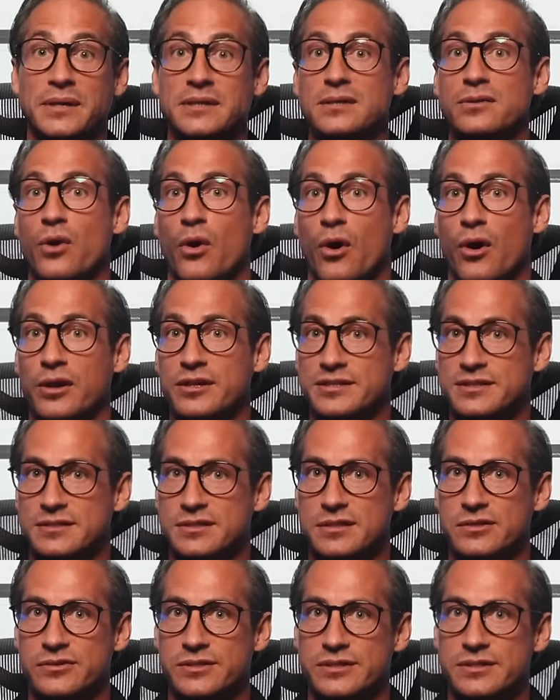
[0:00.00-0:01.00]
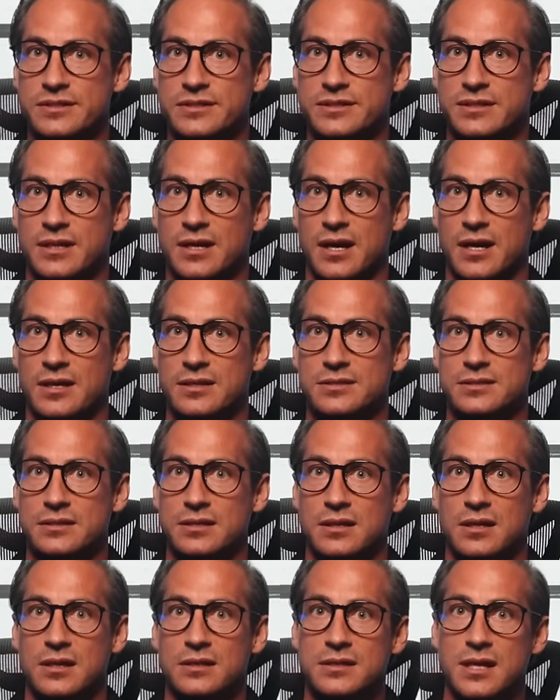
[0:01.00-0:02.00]
But in all seriousness
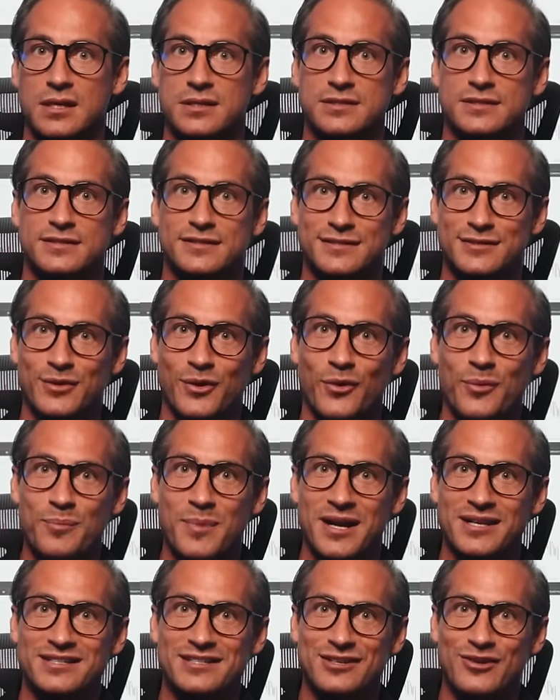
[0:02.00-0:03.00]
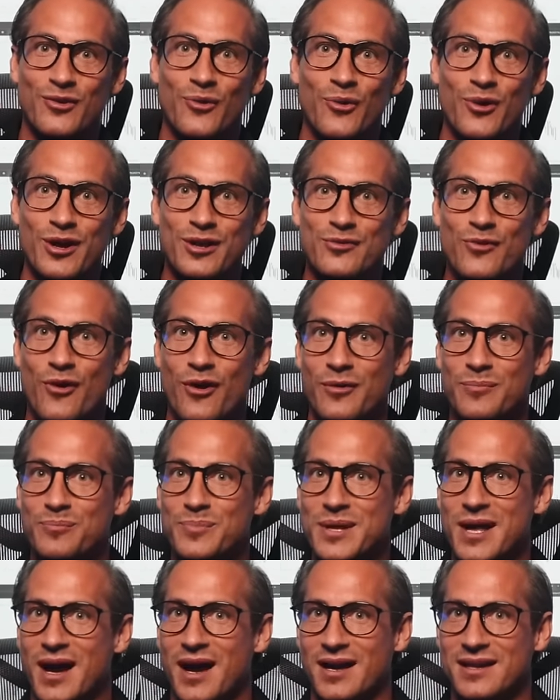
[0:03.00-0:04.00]
guys, there's so much going on
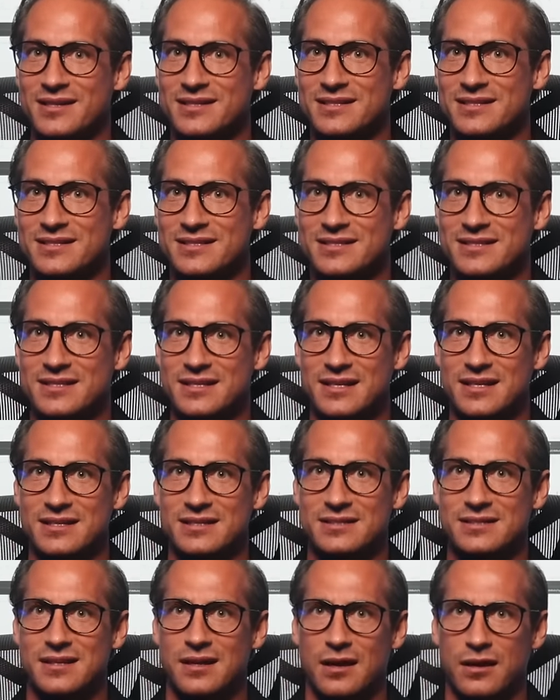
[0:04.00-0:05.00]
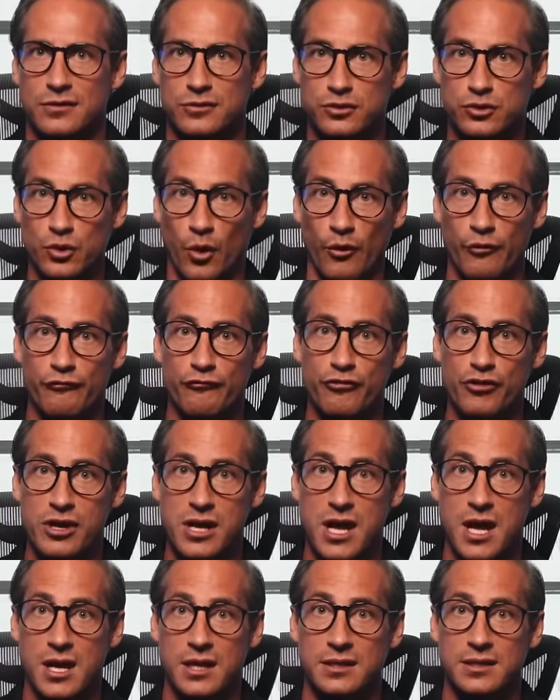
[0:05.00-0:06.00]
behind the scenes. Don't
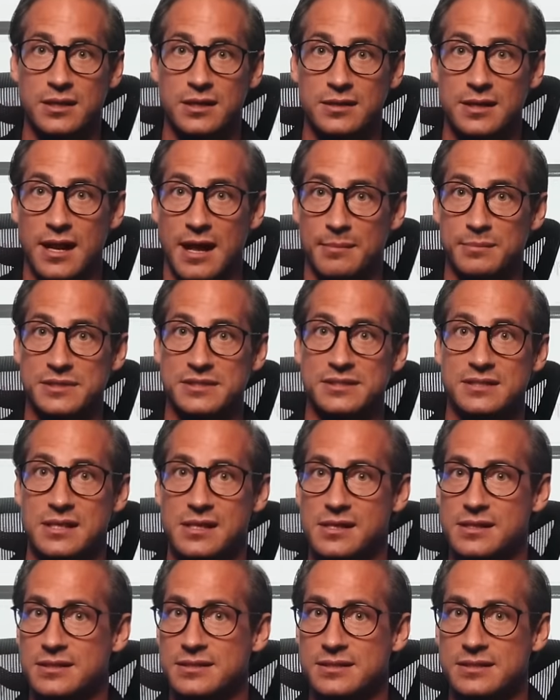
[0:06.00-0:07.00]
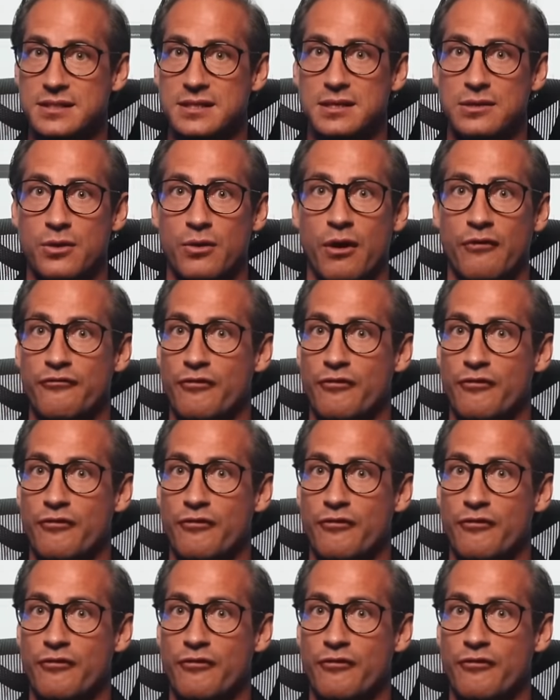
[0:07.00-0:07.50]
forget that I'm still the CEO